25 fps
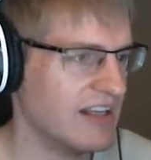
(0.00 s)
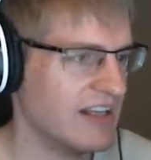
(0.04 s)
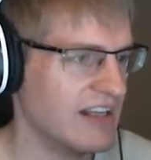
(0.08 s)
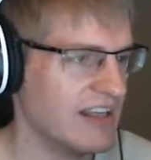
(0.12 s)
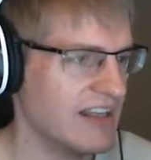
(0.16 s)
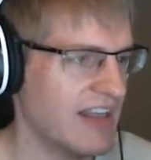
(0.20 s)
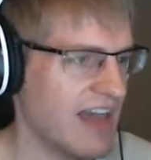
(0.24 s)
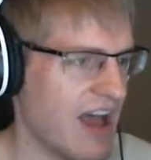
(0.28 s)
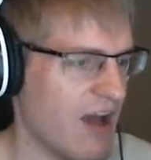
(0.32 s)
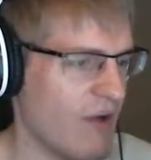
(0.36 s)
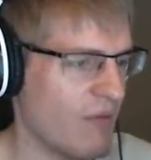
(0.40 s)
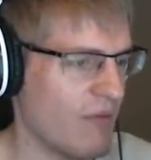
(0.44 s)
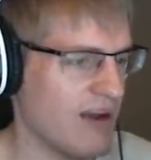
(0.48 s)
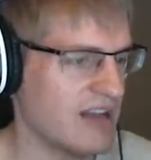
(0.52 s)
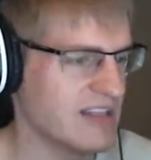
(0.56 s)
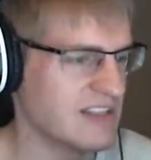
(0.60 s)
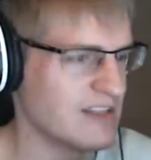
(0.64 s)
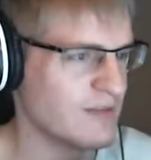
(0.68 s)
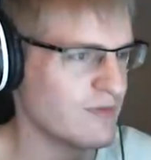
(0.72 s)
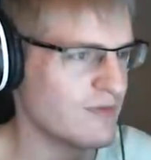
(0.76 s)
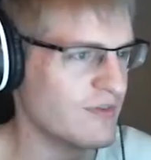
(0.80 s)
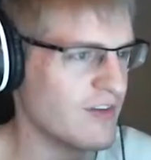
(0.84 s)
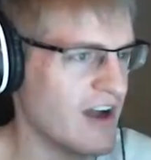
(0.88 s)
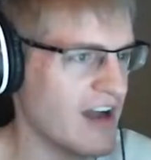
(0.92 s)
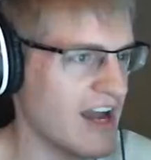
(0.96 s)
That
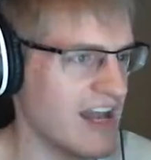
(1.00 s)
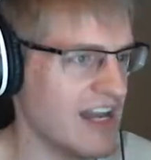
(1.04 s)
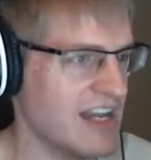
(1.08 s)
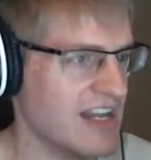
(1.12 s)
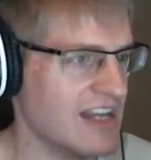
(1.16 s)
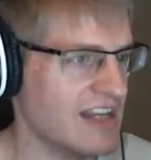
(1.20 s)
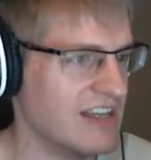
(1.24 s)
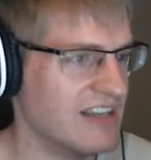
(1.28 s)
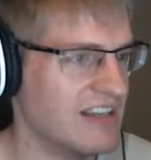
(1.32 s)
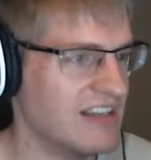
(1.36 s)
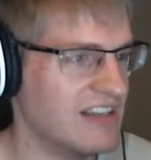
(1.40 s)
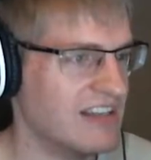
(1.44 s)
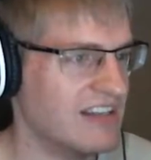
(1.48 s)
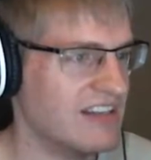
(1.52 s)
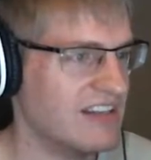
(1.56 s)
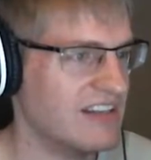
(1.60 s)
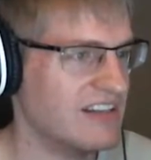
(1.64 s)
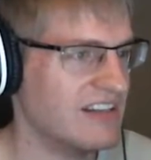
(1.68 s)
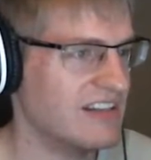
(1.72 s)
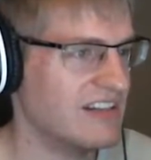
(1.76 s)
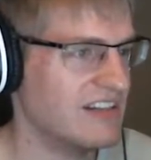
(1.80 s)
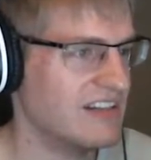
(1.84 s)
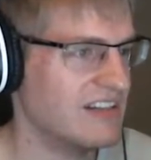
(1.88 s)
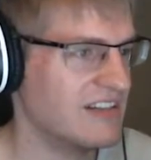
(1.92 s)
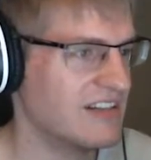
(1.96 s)
wasn't fun.
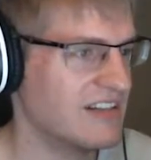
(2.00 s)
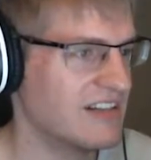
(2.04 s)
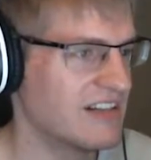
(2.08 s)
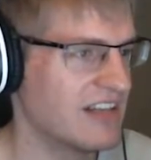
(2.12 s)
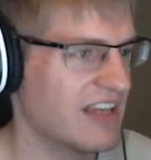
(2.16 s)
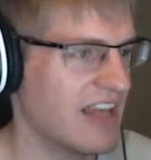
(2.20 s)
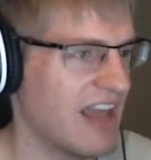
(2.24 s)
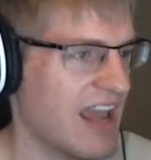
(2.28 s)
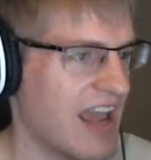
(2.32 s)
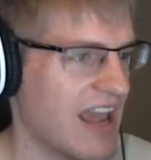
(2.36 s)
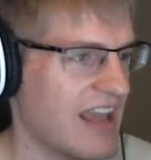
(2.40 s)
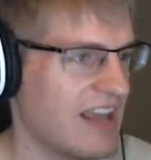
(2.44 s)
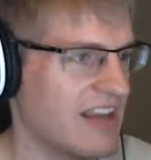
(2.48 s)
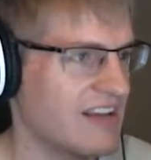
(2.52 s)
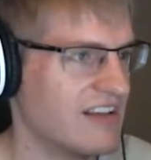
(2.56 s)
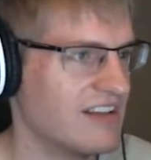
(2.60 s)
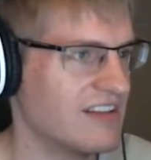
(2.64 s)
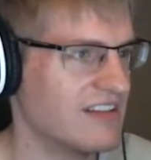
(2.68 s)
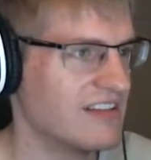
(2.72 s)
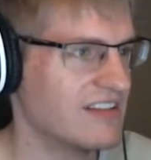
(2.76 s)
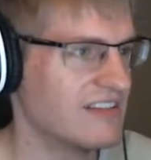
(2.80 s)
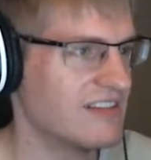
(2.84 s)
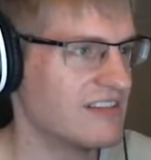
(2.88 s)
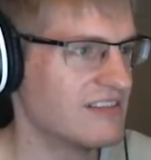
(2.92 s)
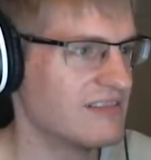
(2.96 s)
Okay.
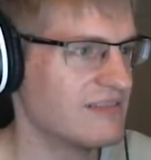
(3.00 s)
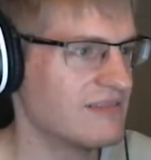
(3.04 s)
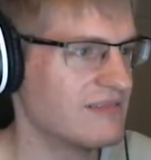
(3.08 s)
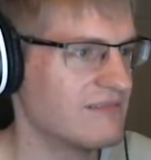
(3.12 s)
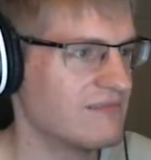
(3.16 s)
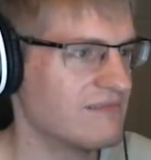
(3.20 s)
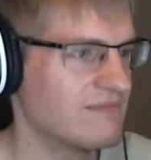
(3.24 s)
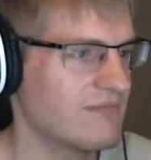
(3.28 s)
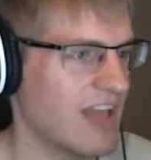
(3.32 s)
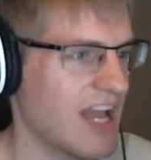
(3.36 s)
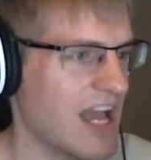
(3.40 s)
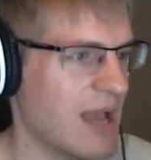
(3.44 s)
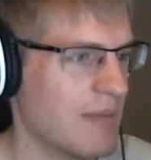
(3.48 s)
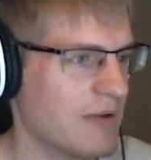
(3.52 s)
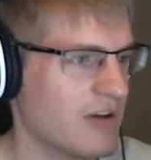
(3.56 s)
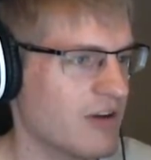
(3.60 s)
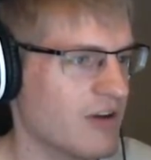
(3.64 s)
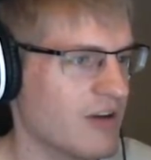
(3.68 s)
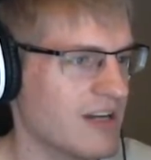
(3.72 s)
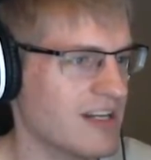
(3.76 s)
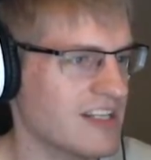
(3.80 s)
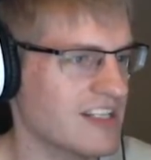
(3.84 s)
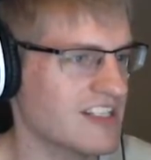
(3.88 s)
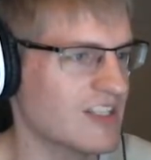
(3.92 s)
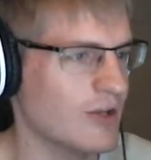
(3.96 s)
I'm a
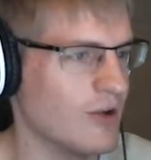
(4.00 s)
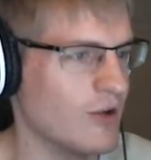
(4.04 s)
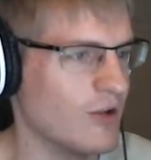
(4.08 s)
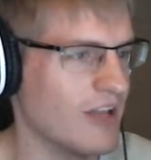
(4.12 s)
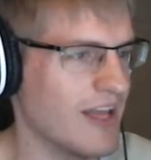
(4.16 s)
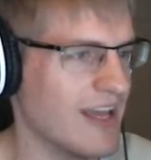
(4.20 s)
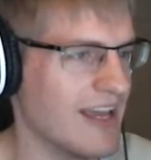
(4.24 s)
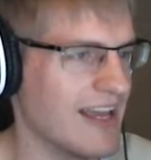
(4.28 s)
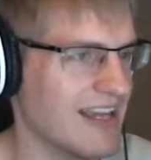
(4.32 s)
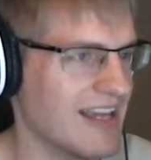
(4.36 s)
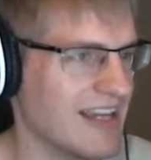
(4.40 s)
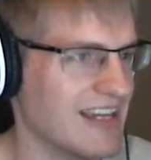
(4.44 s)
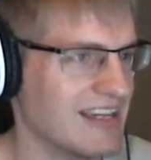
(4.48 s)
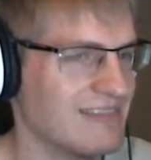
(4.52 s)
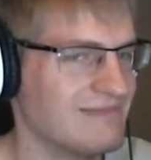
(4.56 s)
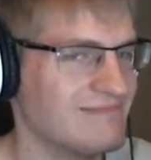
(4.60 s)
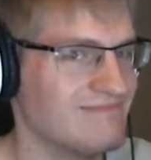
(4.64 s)
creator Soul Link.